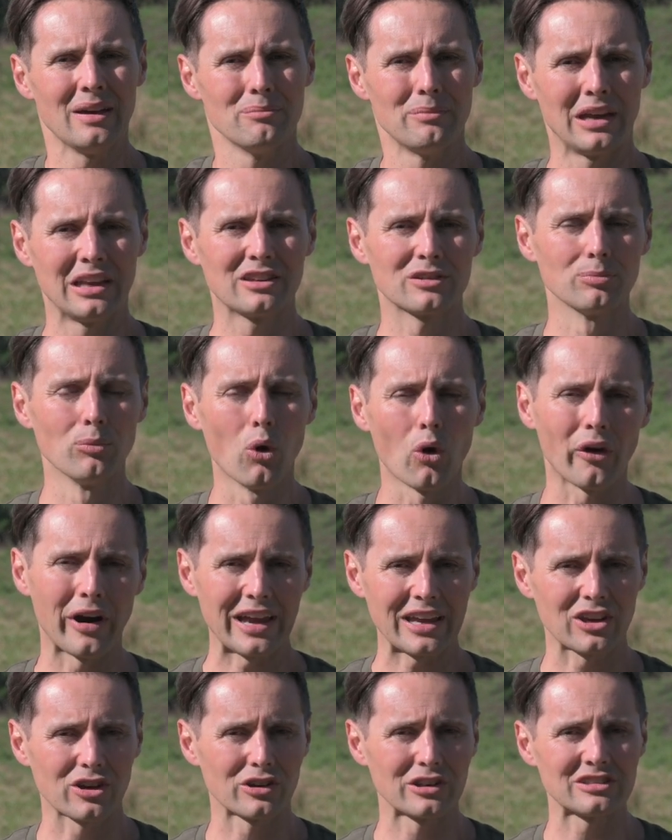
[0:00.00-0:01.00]
means more
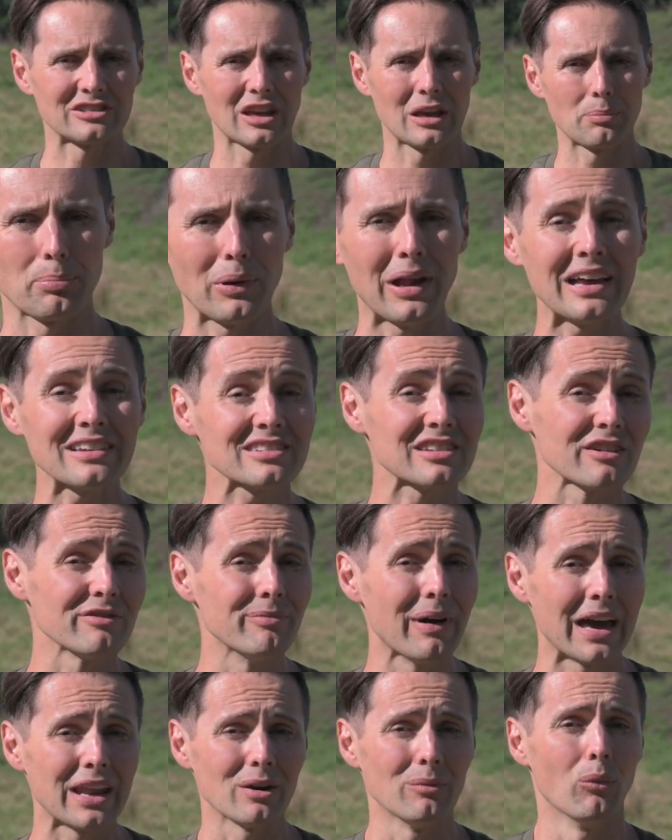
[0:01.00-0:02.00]
accuracy, plus they've
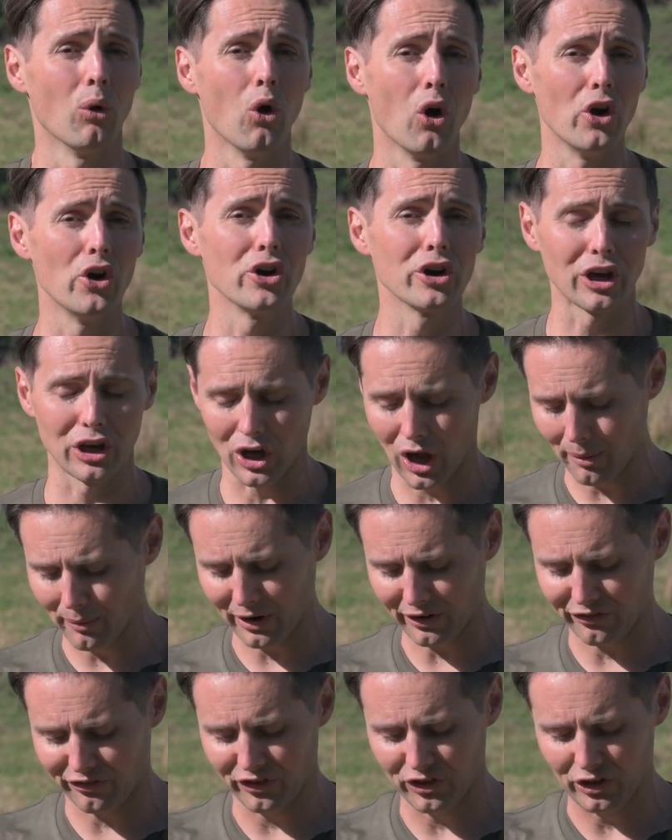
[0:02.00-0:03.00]
made it more
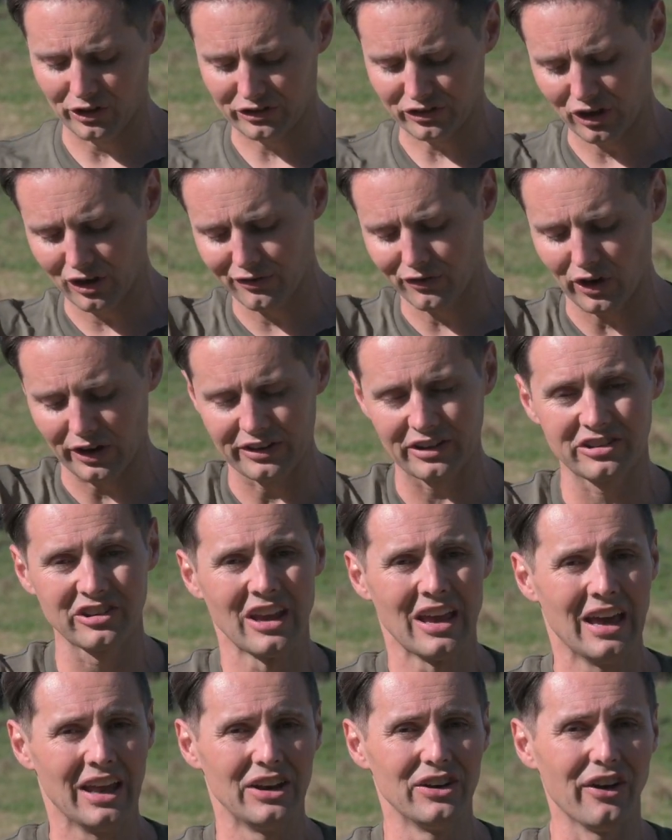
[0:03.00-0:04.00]
ergonomic for you. So you've got this
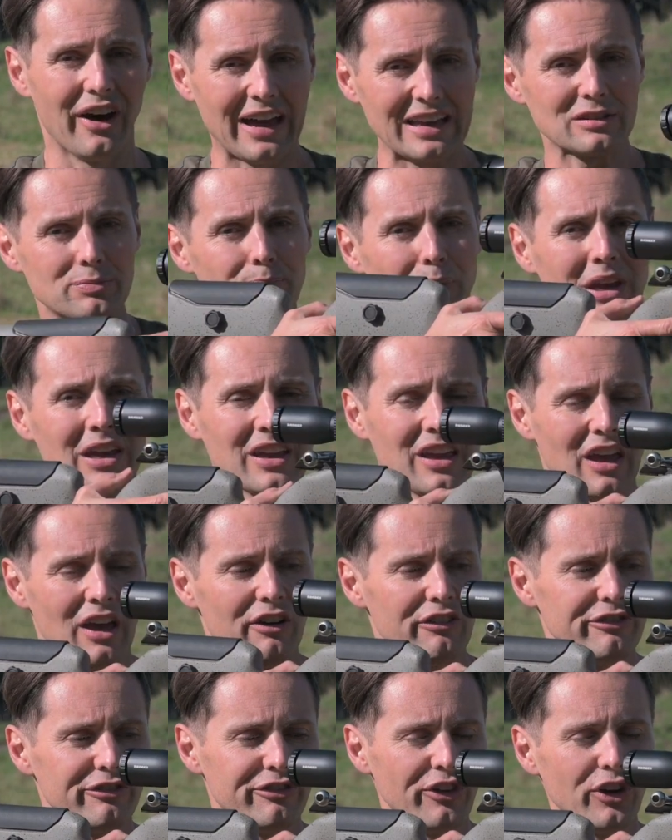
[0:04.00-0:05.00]
nice big
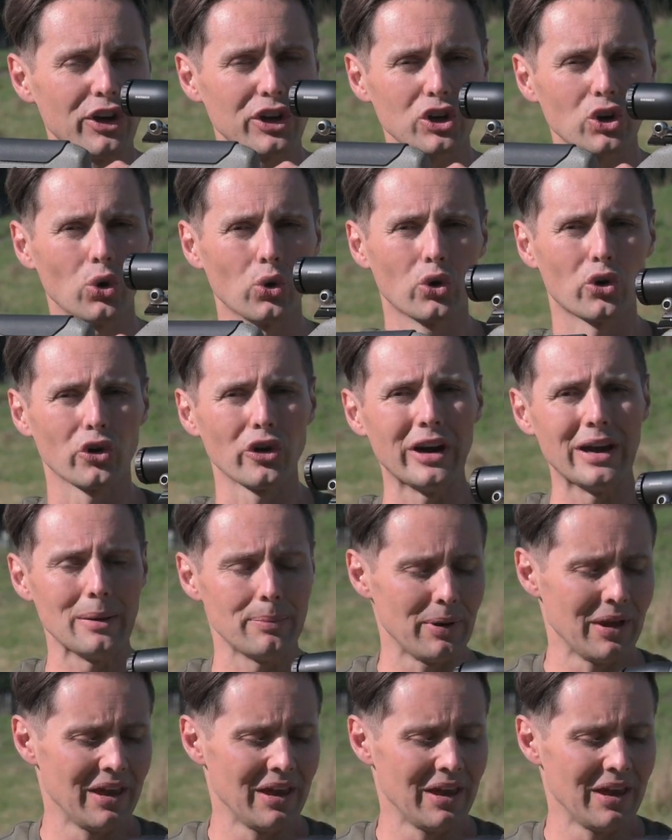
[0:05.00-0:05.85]
vertical grip,